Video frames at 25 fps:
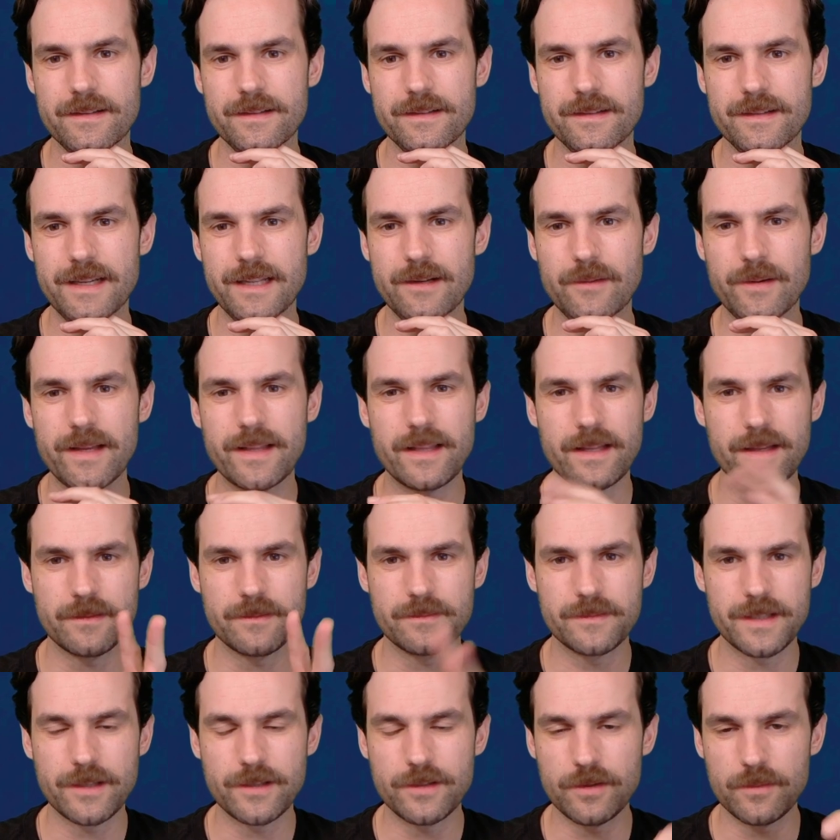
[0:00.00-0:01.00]
Anyway,
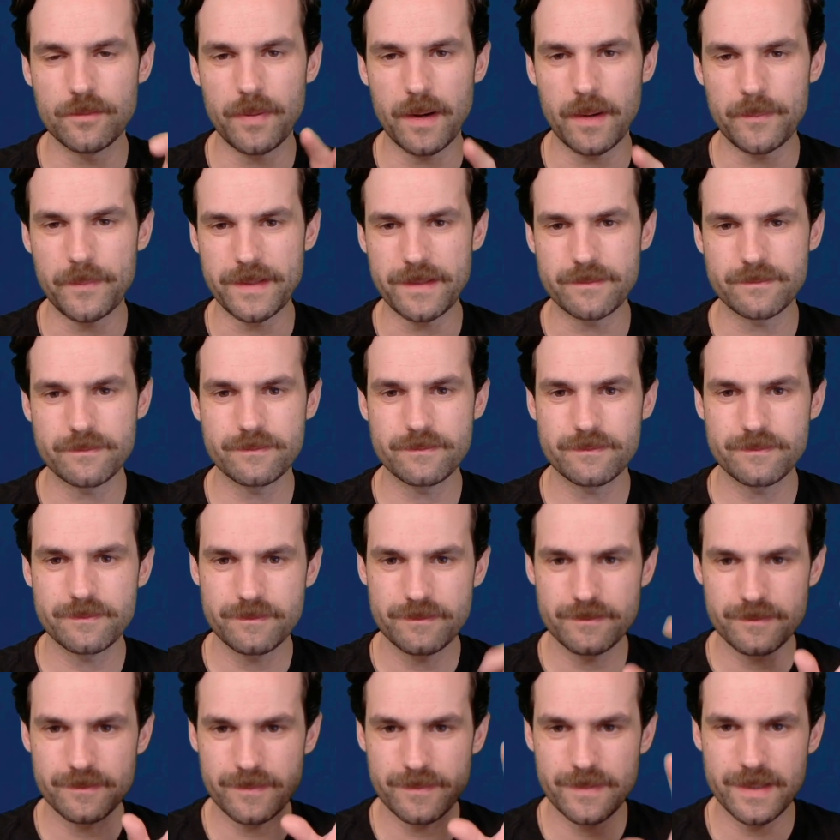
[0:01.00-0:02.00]
they do
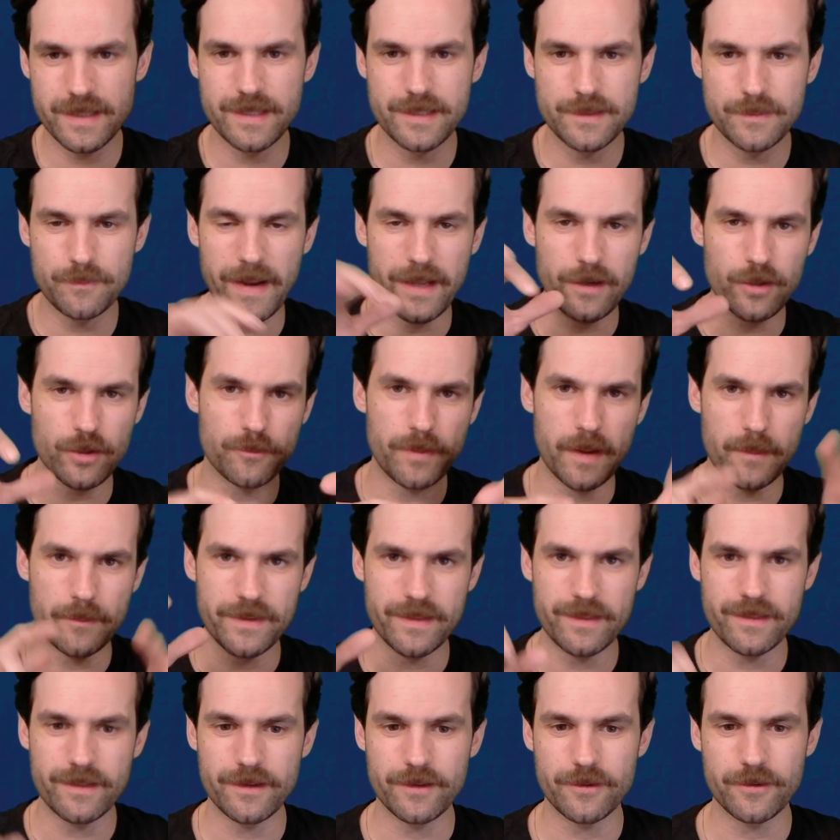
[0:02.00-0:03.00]
spider
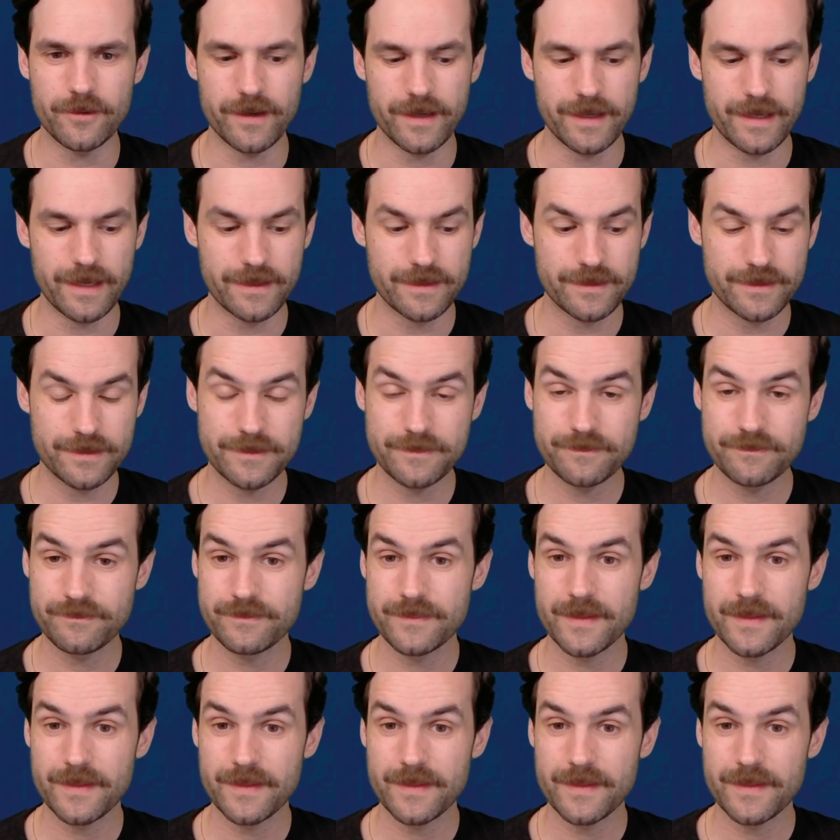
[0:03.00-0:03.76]
puppet theater, I guess.